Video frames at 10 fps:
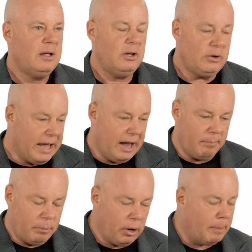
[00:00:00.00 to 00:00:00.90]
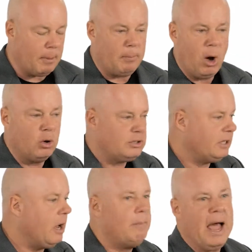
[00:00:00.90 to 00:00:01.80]
You can't put up a post
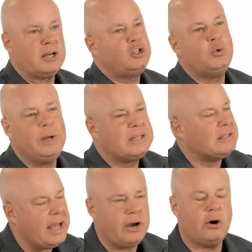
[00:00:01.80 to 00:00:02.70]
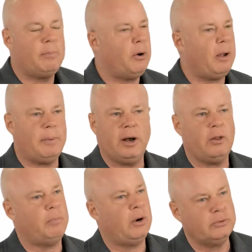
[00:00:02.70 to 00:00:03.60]
and come back 2 weeks later and put up
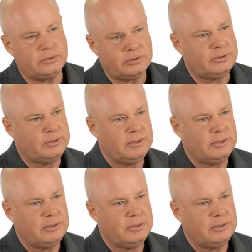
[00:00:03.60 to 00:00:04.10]
another post.